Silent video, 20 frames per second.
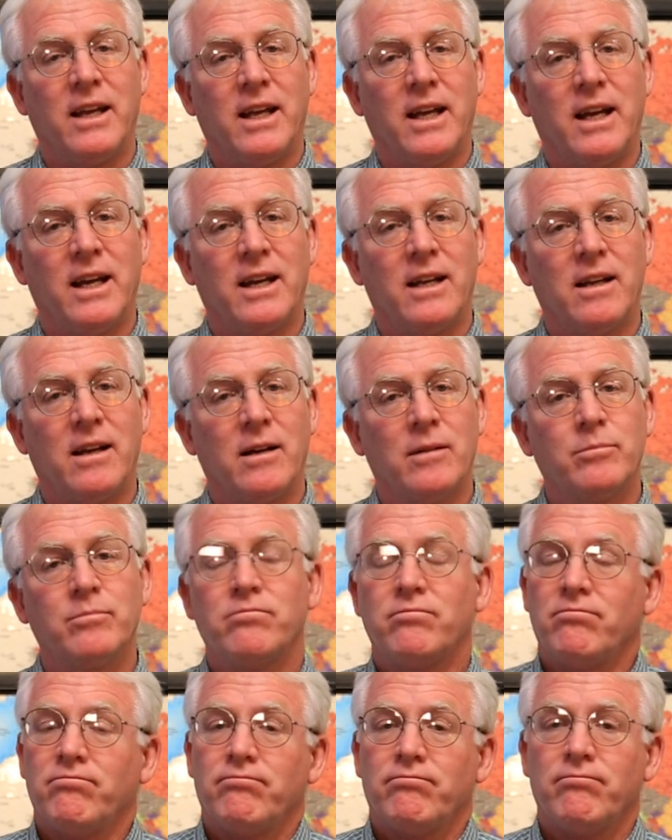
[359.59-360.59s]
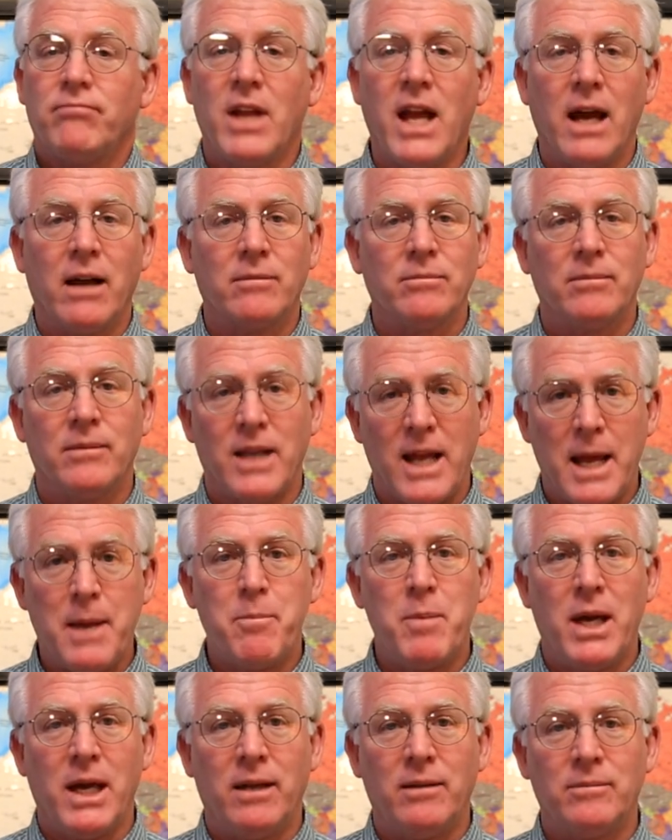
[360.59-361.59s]
And uh, yeah,
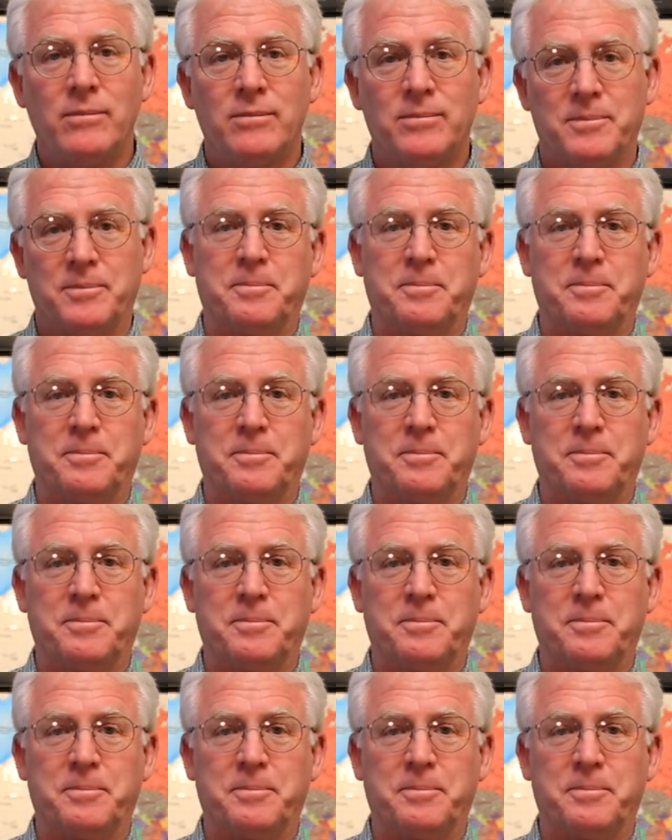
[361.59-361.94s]
amen.